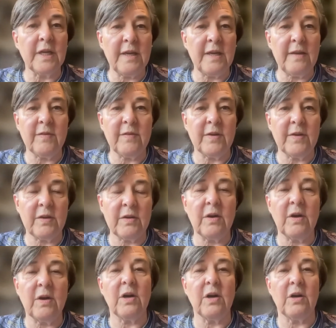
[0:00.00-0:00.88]
even
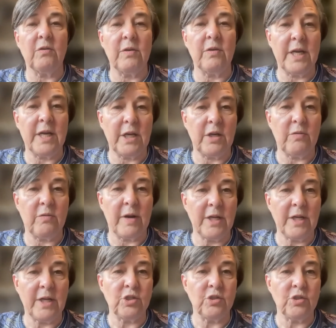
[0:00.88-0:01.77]
our
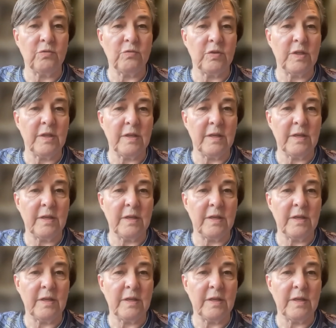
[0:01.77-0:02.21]
great-grandchildren